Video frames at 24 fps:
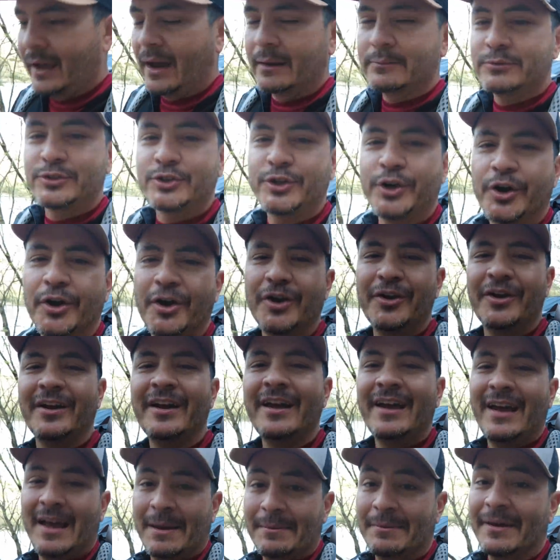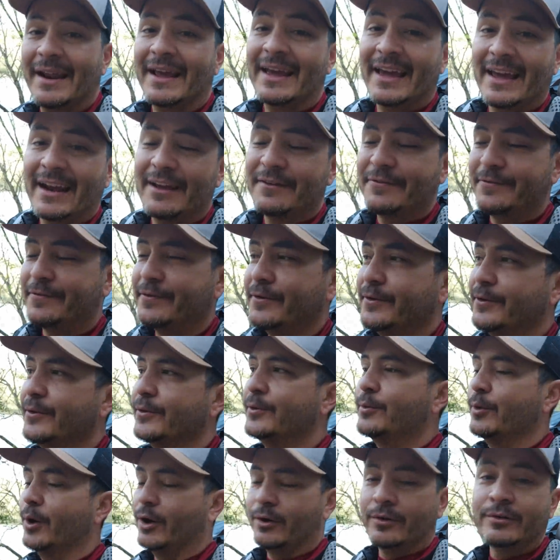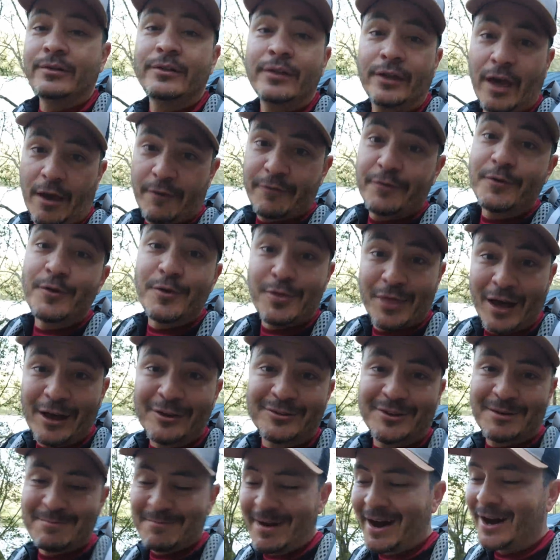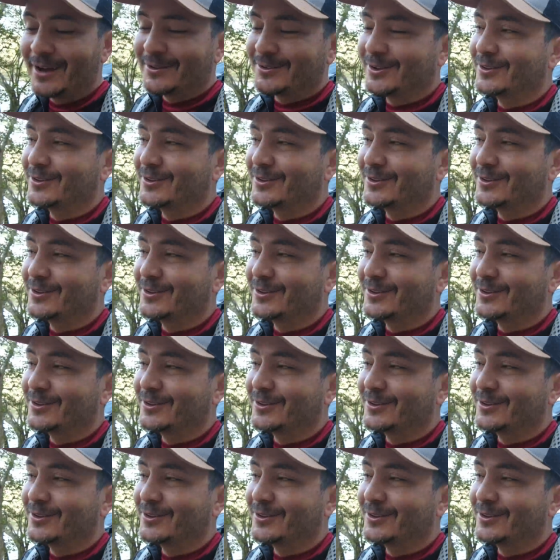I'm sure I'm gonna get a few thousand miles